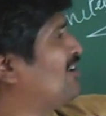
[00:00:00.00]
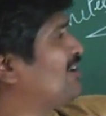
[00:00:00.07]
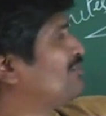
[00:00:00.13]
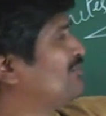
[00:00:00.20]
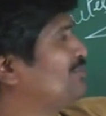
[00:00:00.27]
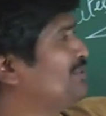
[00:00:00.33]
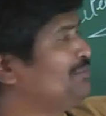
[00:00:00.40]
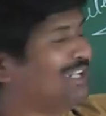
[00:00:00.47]

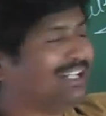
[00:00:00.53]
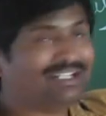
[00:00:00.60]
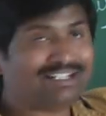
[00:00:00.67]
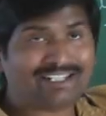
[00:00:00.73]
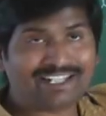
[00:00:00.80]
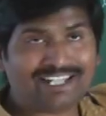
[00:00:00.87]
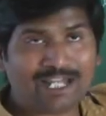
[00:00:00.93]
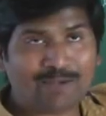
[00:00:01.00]
or female
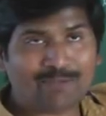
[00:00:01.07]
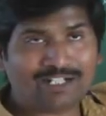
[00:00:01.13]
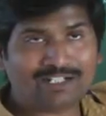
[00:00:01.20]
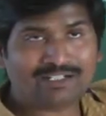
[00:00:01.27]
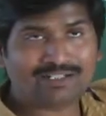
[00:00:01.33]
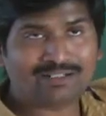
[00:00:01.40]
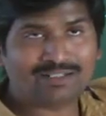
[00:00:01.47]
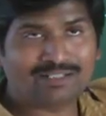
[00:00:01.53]

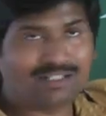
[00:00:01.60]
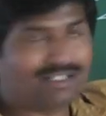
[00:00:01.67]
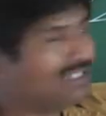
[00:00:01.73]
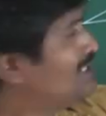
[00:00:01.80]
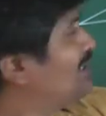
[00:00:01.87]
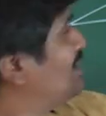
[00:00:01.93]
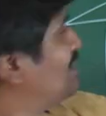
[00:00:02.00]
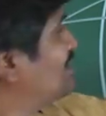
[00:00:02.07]
gamete.
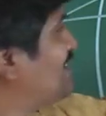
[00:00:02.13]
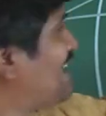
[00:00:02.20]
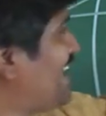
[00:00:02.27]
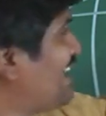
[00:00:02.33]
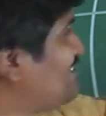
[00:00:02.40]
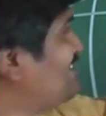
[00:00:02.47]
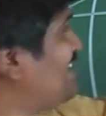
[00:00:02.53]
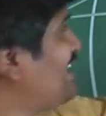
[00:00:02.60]
The
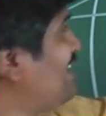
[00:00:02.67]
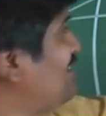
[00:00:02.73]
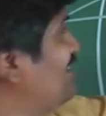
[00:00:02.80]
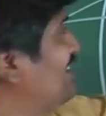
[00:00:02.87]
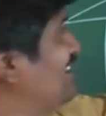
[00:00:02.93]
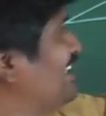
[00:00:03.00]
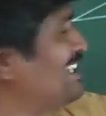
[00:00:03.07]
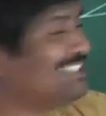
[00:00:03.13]
XL
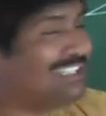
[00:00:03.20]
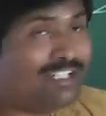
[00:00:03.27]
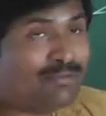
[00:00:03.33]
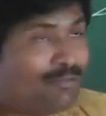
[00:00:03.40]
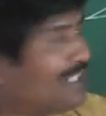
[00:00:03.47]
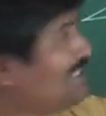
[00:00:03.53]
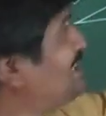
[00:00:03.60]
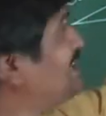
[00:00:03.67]
is
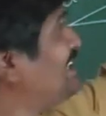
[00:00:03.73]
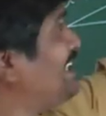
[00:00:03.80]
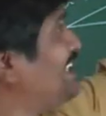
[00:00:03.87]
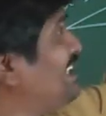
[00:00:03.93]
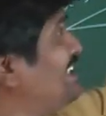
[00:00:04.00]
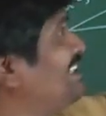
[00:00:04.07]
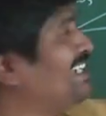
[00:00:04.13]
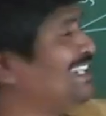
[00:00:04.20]
present
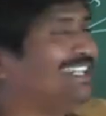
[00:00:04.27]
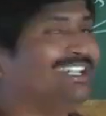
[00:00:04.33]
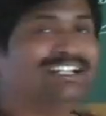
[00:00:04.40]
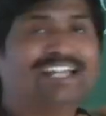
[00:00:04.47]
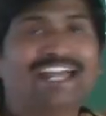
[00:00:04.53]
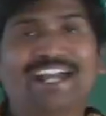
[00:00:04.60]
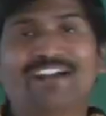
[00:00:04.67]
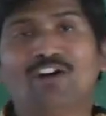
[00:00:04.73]
in the
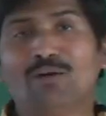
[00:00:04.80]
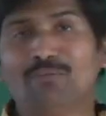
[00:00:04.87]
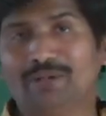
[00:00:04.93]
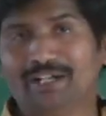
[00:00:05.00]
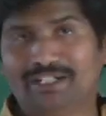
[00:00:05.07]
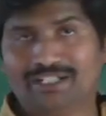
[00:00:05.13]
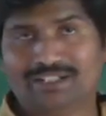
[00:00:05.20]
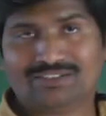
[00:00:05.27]
egg
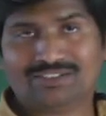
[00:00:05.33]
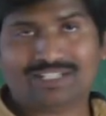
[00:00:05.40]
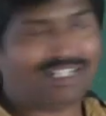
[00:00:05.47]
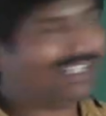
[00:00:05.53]
apparatus.